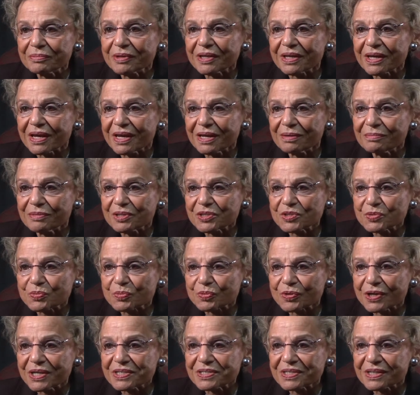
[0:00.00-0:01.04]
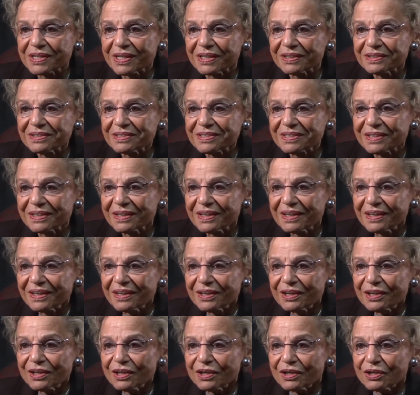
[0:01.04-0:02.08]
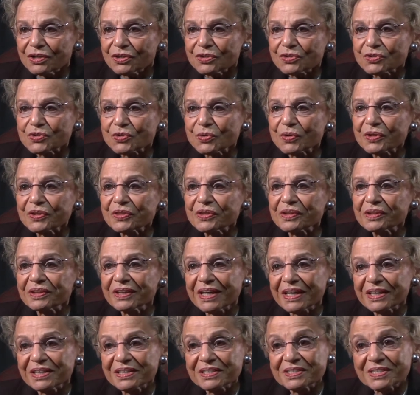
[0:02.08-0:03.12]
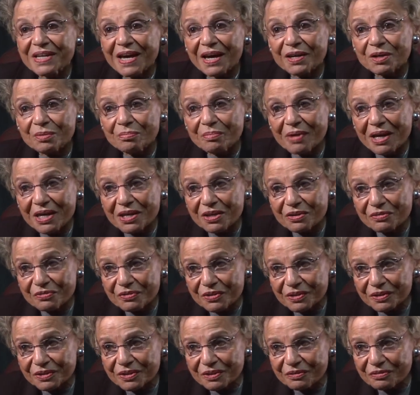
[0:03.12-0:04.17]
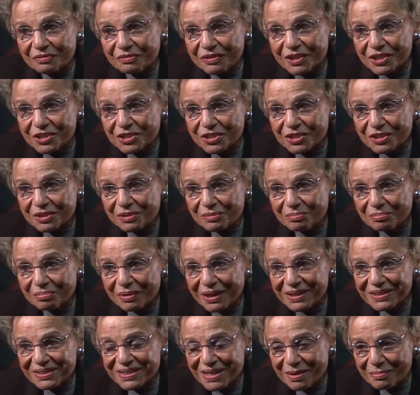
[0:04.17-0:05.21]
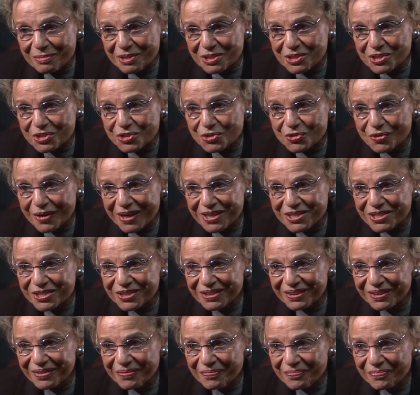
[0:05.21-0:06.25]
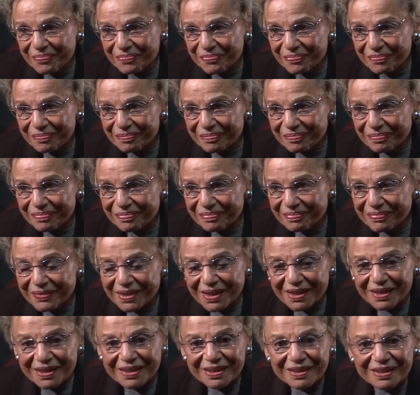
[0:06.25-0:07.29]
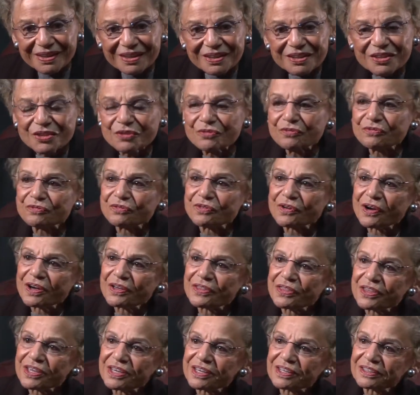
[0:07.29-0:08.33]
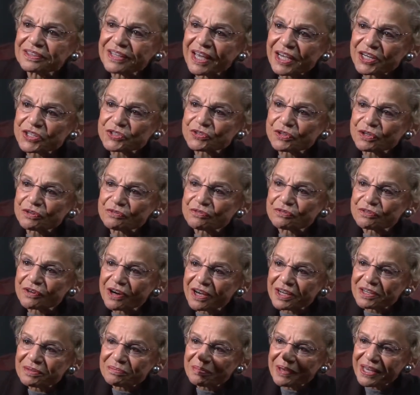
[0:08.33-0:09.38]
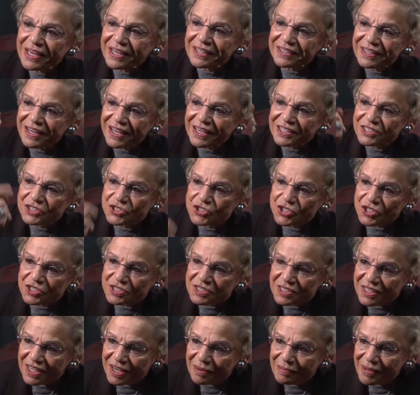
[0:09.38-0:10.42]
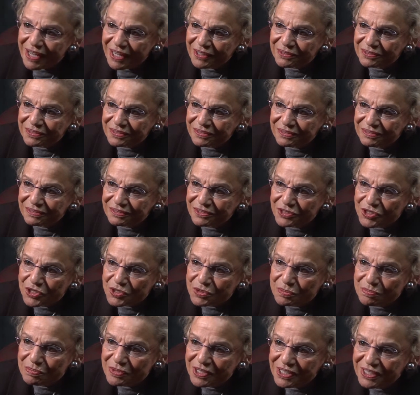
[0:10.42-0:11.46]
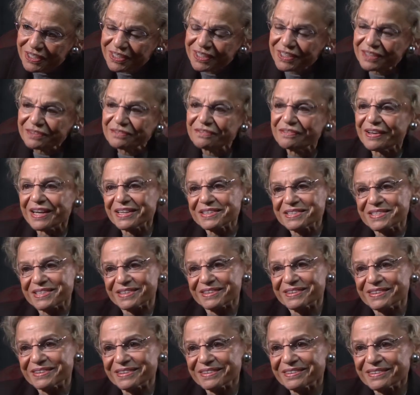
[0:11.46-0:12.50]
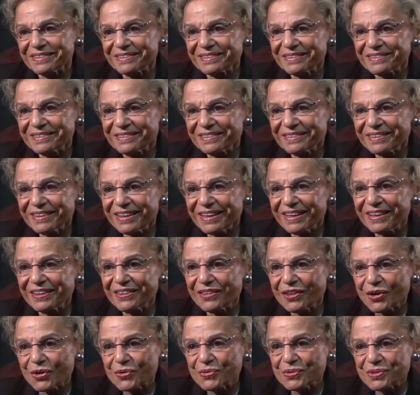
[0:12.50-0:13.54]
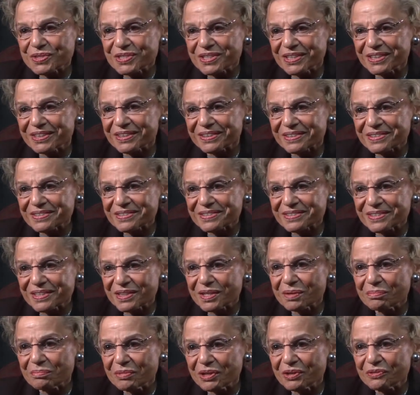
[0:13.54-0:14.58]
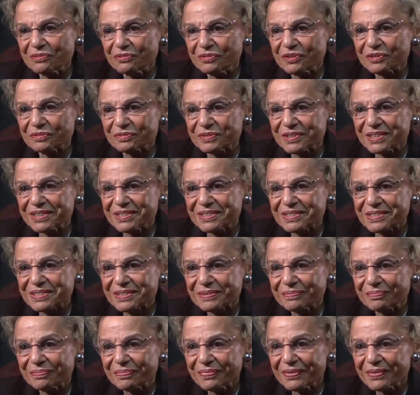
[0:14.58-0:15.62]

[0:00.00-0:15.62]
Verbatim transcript: became its president, taught the ladies how to make gefilte fish by demonstration. The electric frying pan had just come out, just been invented in those years, in the mid-50s.